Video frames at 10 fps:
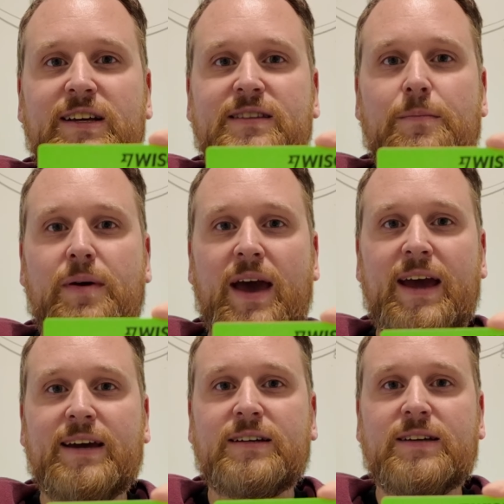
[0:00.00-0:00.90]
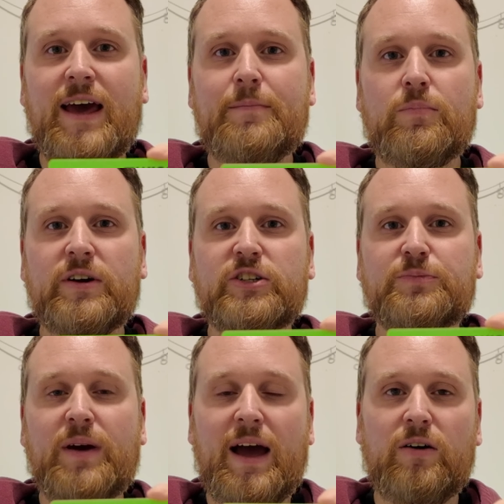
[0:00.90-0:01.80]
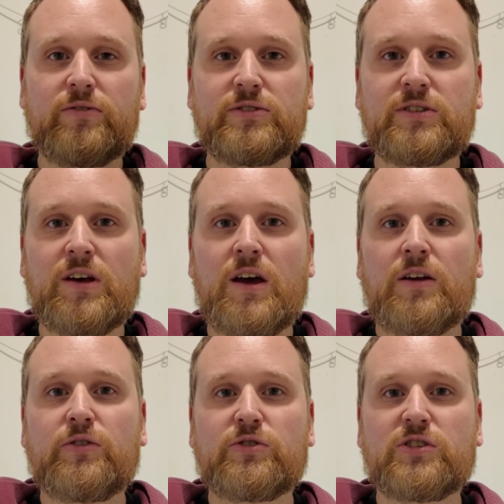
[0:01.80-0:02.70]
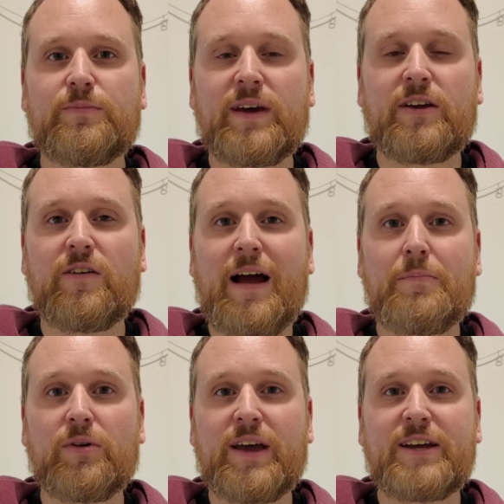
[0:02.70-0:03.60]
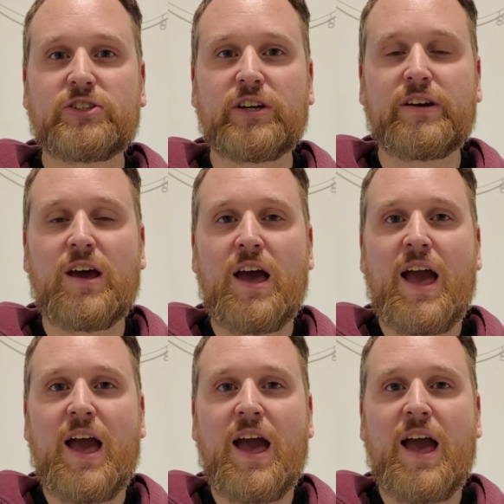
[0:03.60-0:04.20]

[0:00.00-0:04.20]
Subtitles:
to need to pay £10 to submit your application.